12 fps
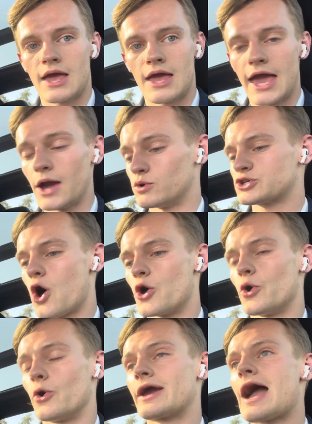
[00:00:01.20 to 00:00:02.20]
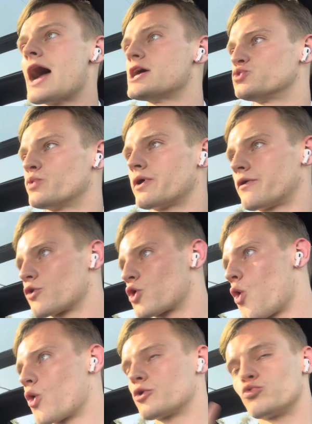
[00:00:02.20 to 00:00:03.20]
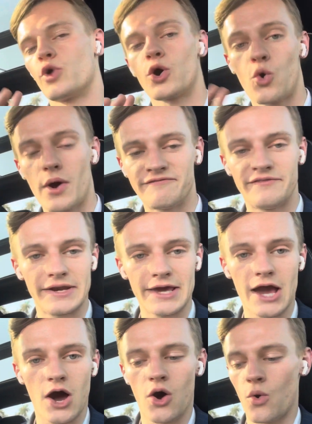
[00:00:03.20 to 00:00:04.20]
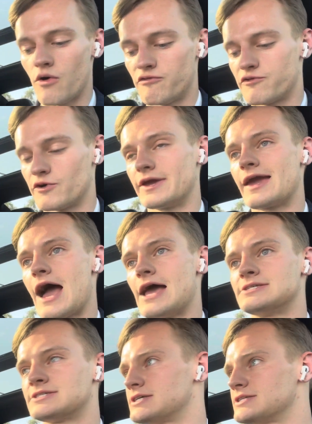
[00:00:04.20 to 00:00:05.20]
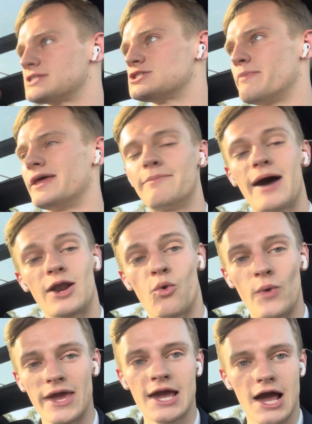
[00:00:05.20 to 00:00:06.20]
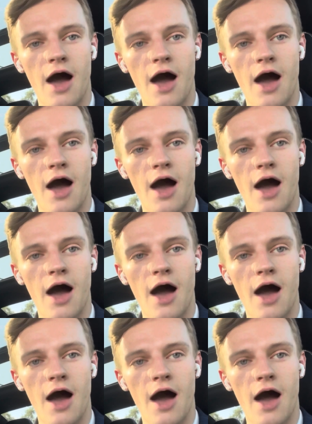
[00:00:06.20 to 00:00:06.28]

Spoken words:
Hey, what's going on, guys? Wanted to record a real quick video for you guys since it's been about a week.